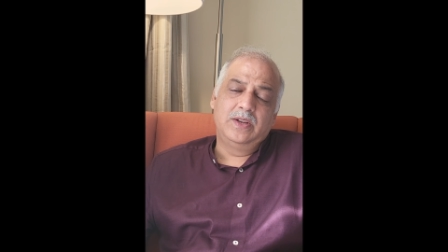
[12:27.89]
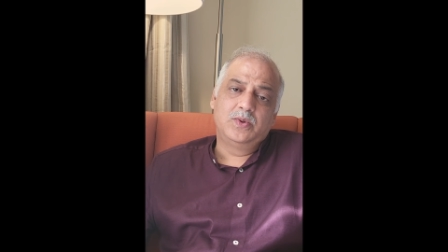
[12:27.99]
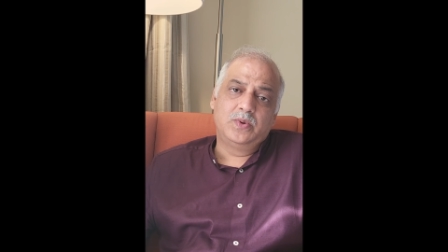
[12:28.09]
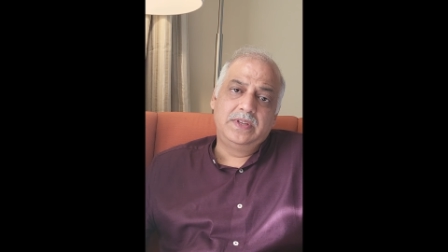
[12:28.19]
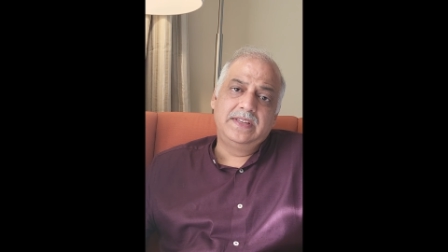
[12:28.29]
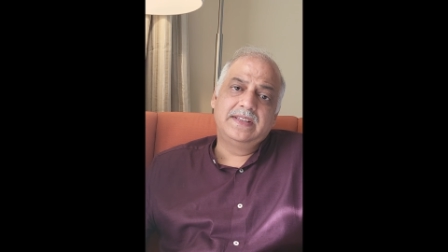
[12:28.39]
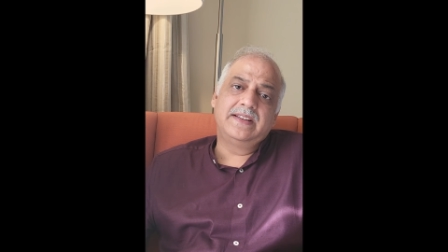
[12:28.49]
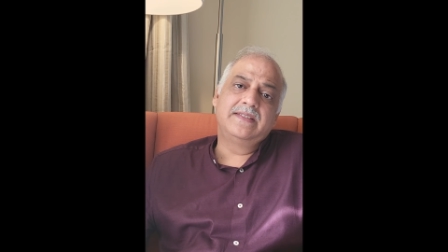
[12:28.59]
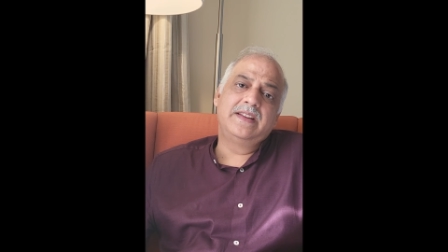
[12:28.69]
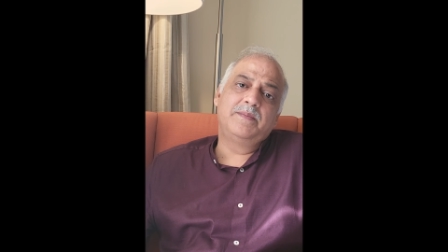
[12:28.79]
So these
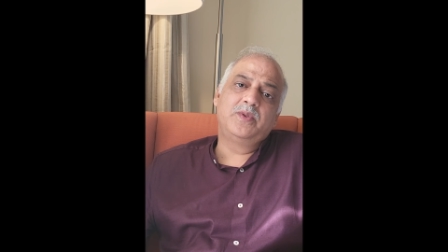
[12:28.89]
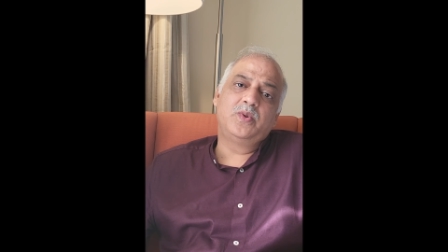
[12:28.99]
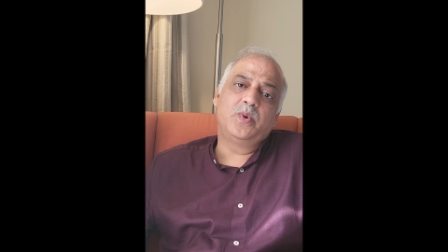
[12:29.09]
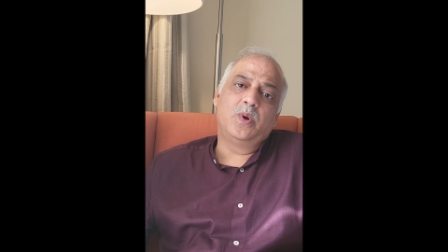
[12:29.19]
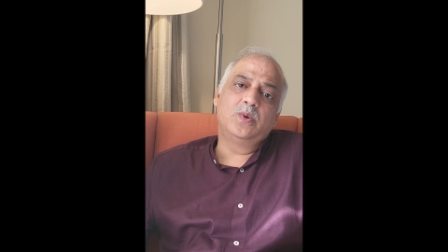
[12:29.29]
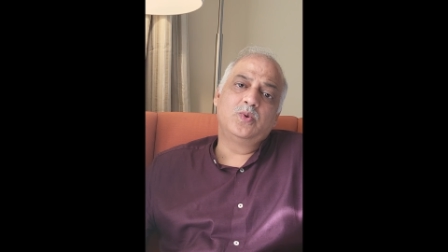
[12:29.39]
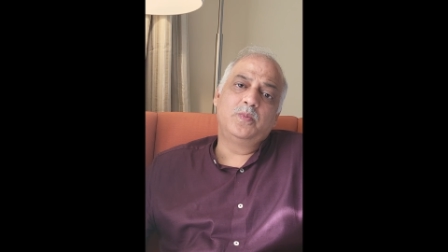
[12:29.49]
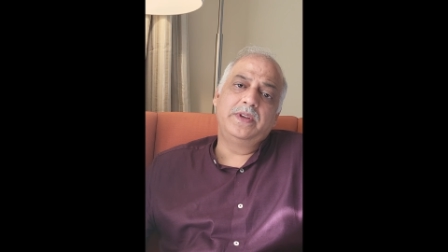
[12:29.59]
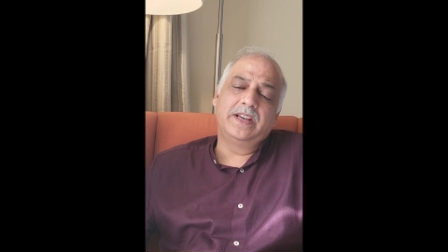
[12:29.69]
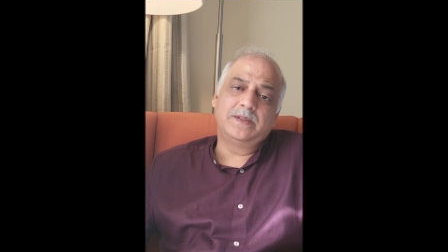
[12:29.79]
concepts should also
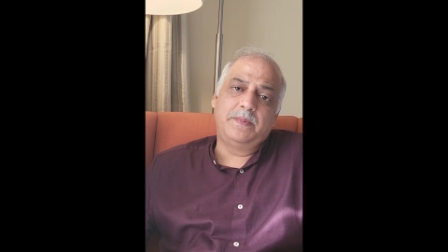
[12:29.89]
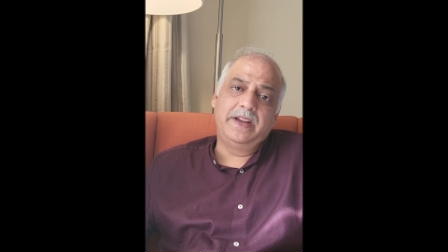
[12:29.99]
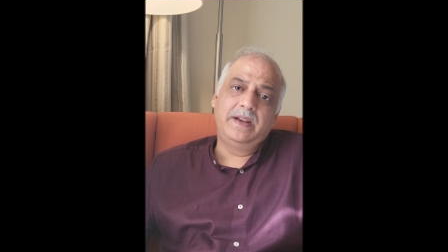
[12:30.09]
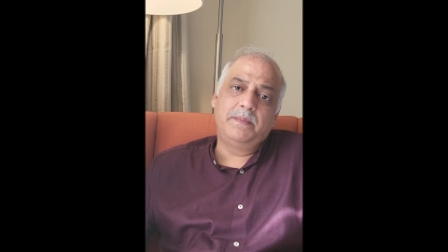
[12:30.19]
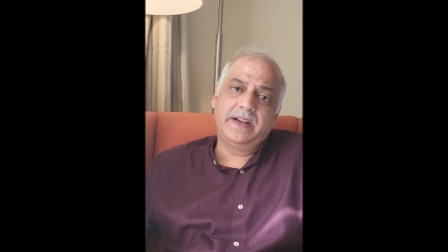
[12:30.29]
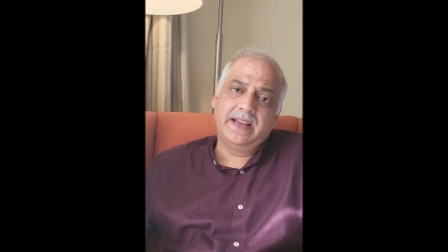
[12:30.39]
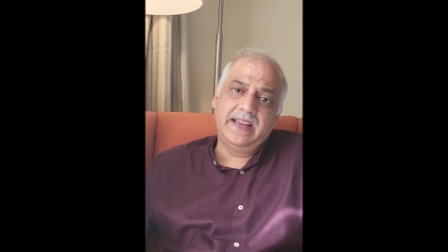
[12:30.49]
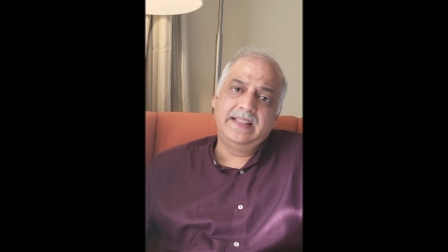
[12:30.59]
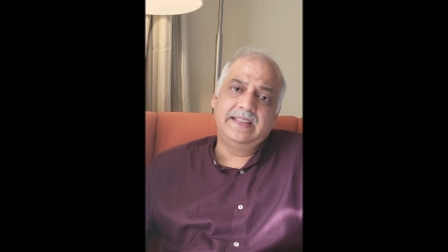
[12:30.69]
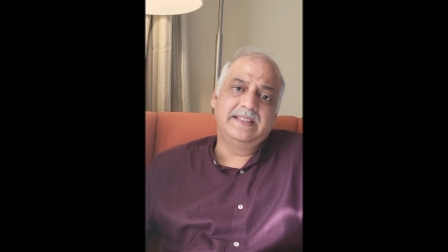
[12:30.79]
be explained, but
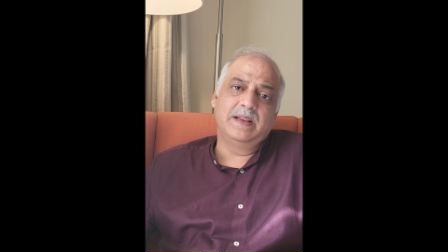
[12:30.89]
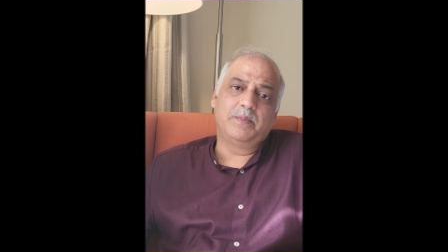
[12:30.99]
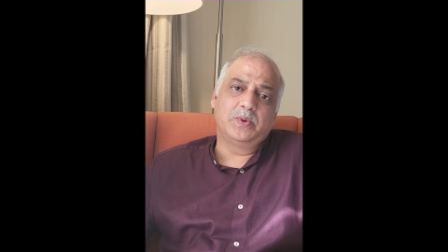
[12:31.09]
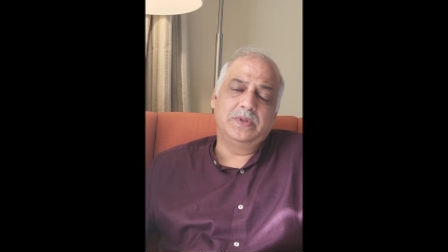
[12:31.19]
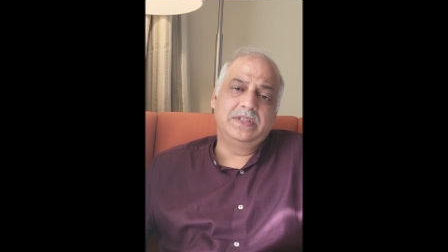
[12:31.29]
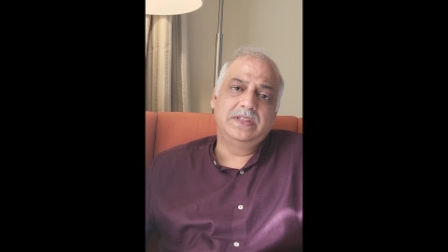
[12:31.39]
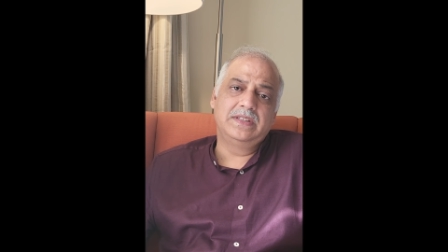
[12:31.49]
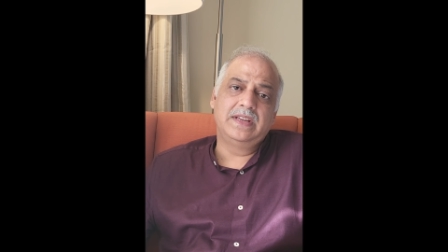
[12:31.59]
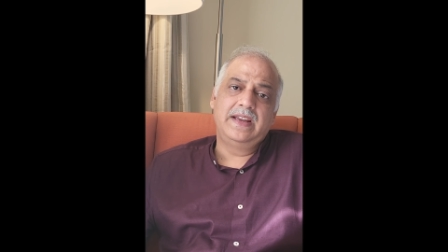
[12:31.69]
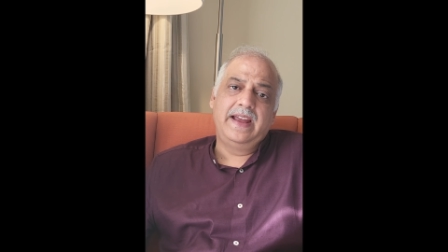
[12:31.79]
again these are
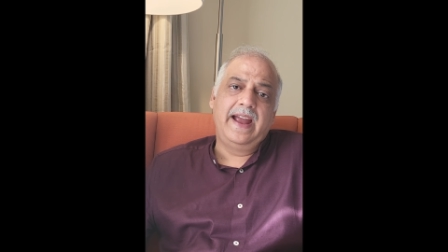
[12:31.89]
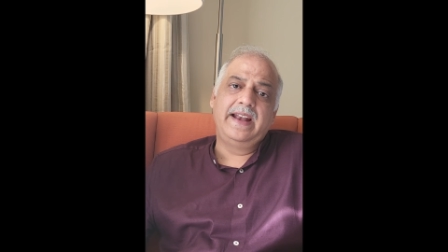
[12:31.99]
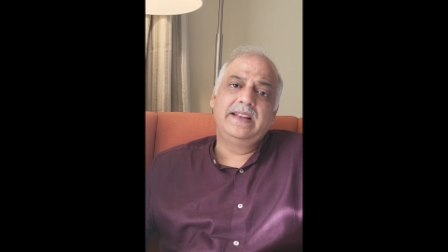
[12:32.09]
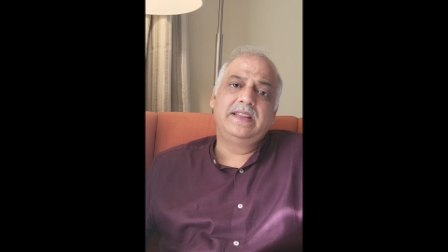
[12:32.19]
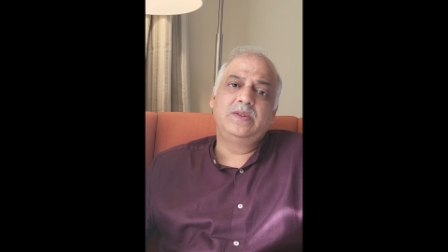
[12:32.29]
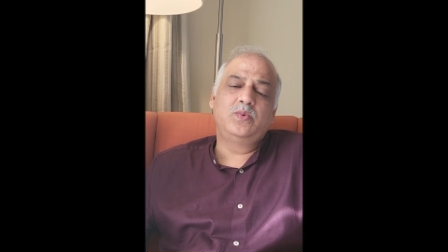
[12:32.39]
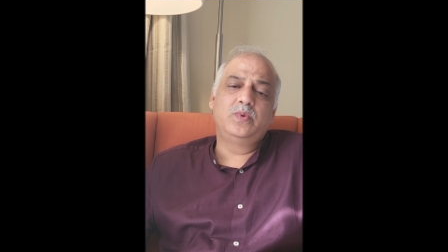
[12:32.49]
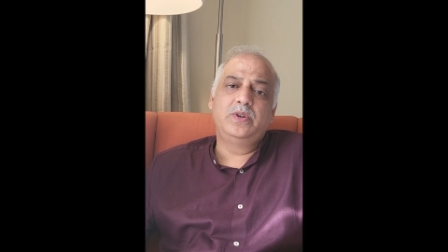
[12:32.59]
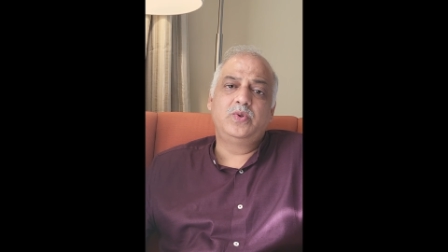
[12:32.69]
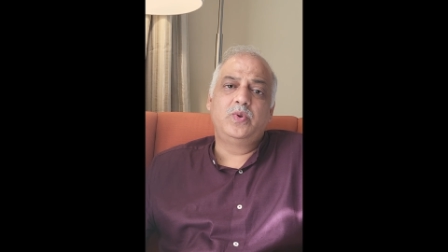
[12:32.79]
procedures, and the
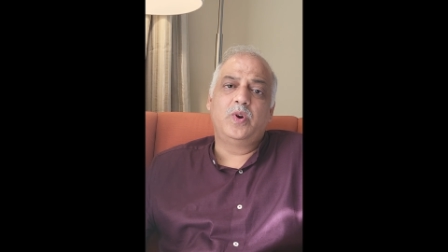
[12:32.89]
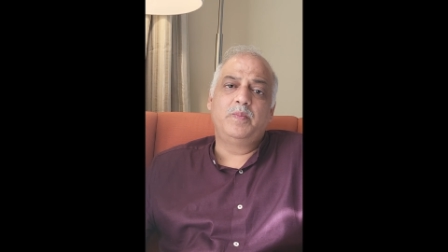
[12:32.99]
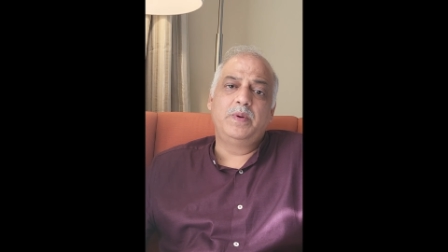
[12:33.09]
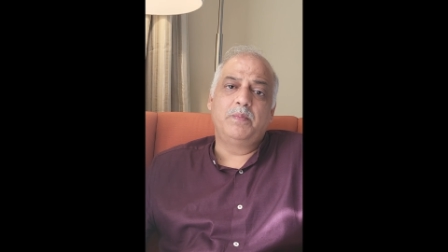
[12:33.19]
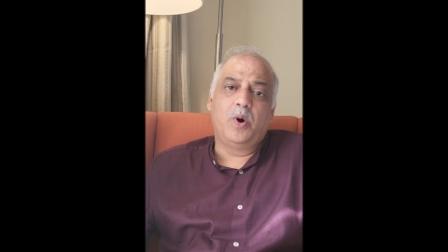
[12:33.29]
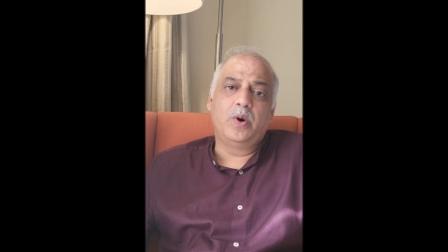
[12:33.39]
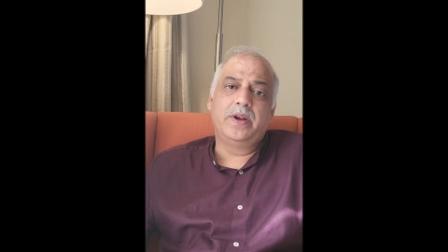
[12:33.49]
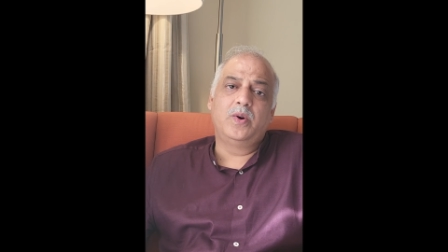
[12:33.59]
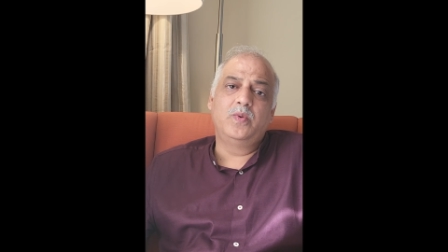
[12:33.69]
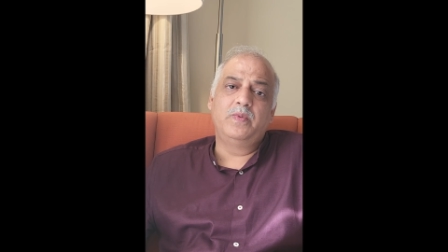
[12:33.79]
student should not be bogged
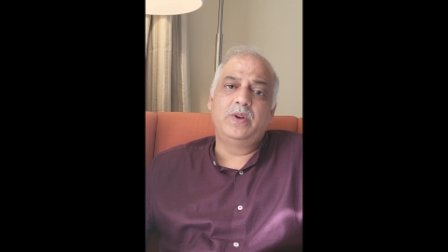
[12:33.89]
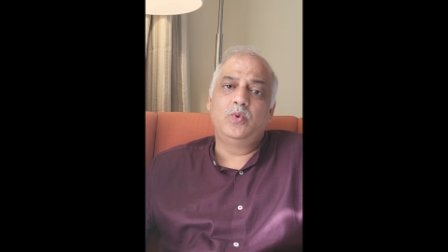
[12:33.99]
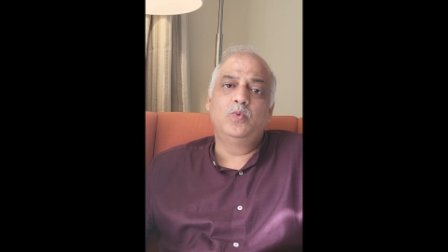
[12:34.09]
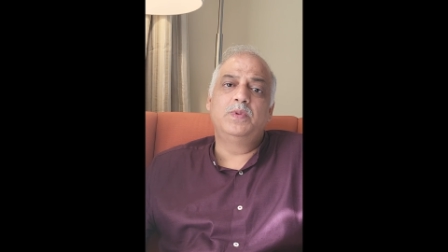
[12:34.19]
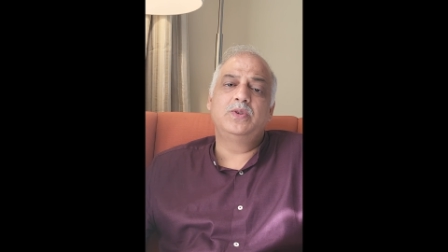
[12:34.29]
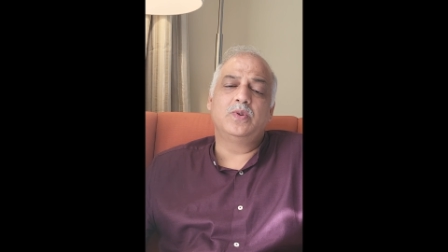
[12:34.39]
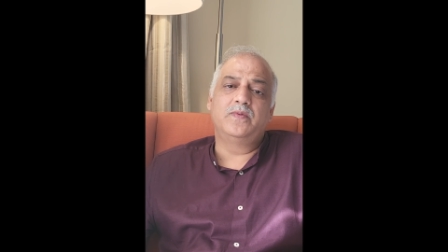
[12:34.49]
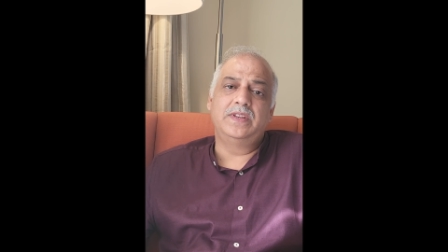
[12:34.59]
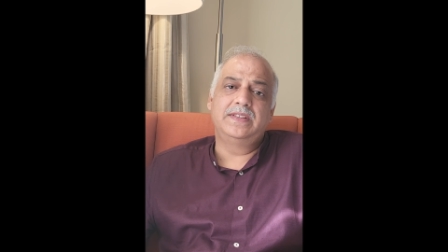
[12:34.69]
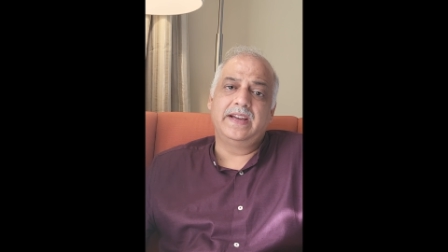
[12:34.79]
down with too much
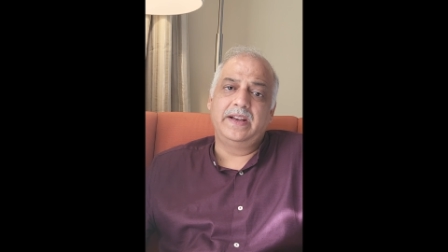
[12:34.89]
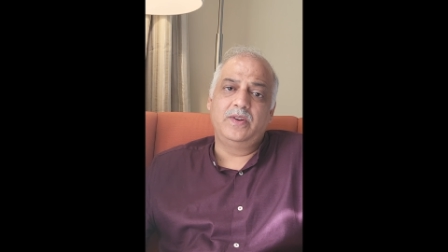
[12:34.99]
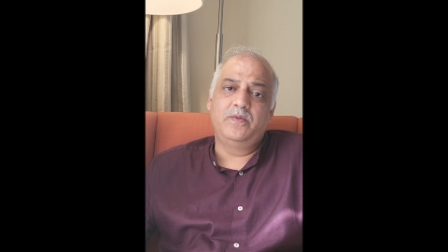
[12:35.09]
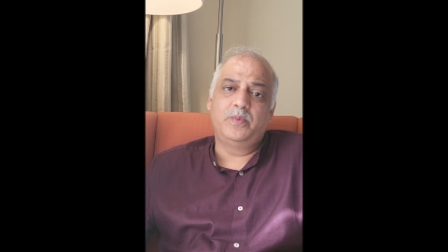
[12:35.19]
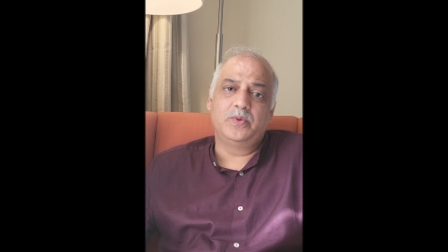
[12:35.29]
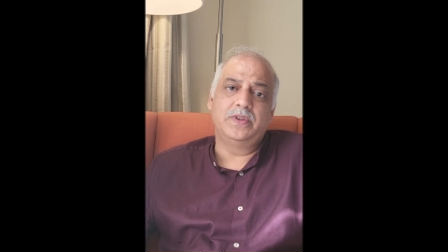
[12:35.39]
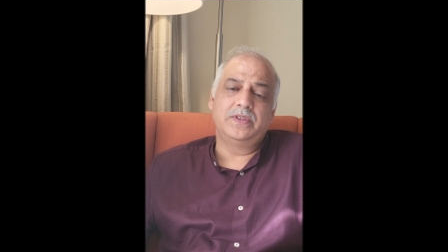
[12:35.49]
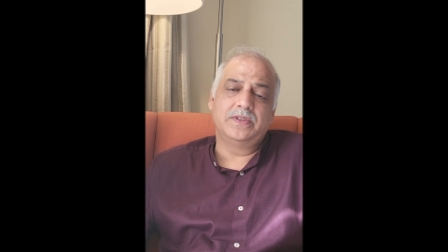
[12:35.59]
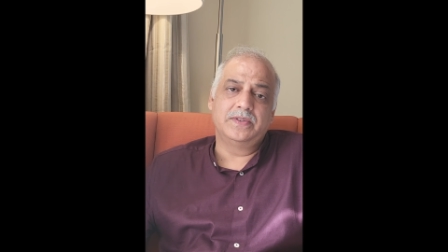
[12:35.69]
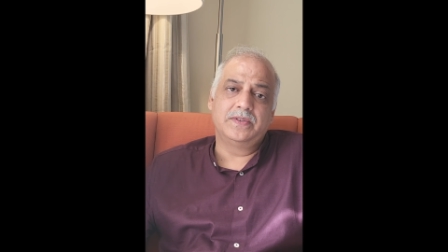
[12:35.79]
of these kind of
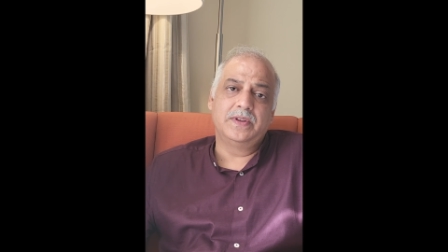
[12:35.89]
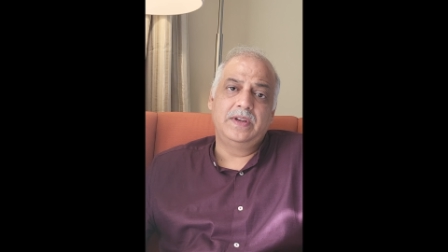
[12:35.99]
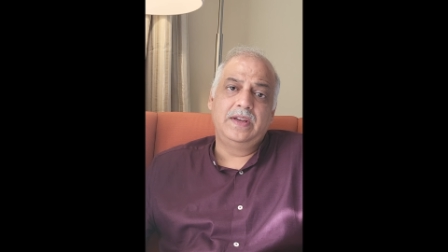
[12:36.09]
procedures.